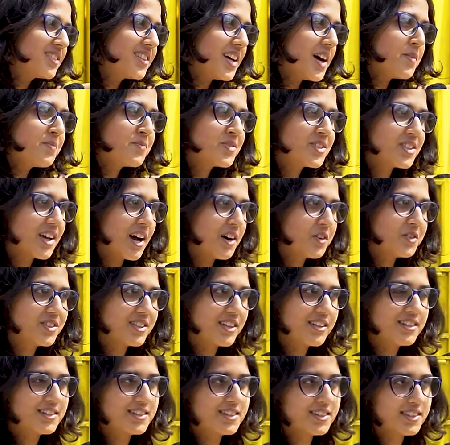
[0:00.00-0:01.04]
steps
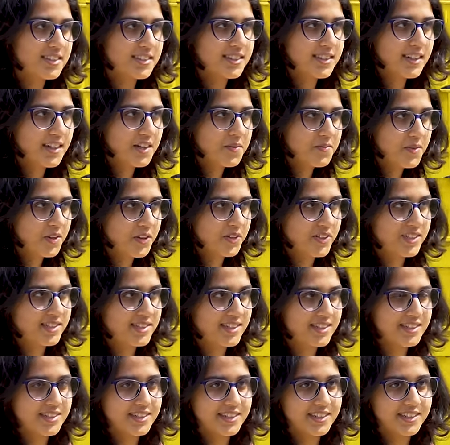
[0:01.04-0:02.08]
outside CCD, because
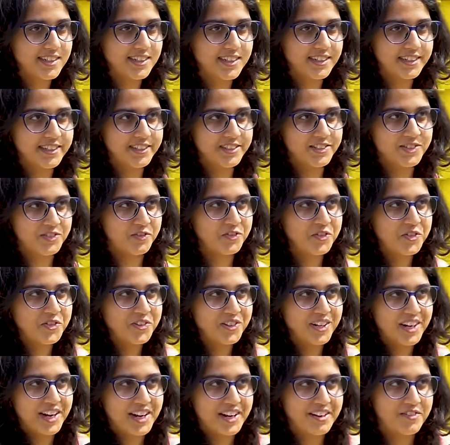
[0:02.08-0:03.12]
CCD is
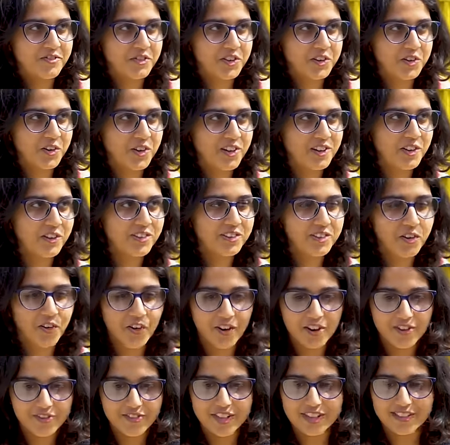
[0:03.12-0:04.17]
food and we're all
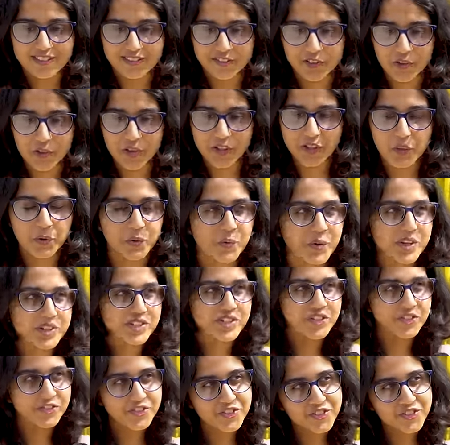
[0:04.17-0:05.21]
always going
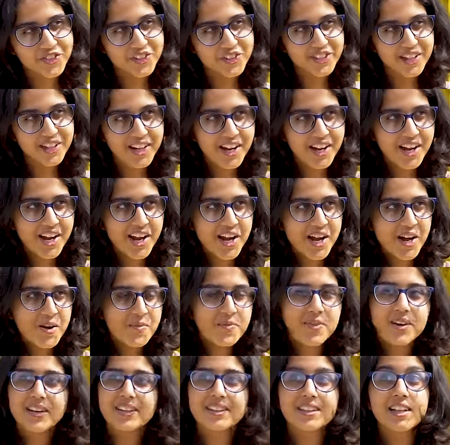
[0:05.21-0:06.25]
towards food.
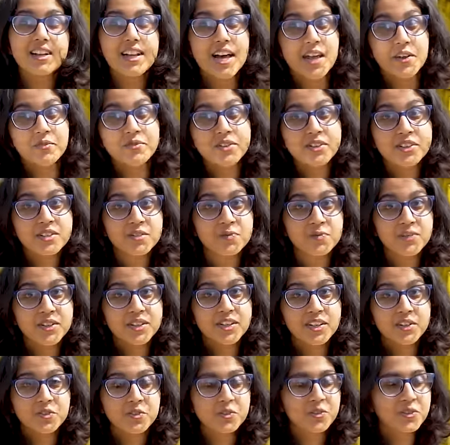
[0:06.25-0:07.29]
But the library is
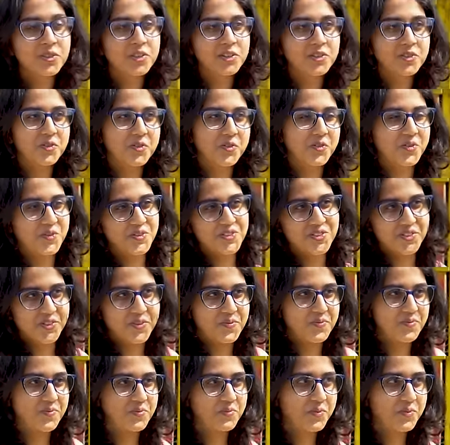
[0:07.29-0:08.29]
pretty cool too, so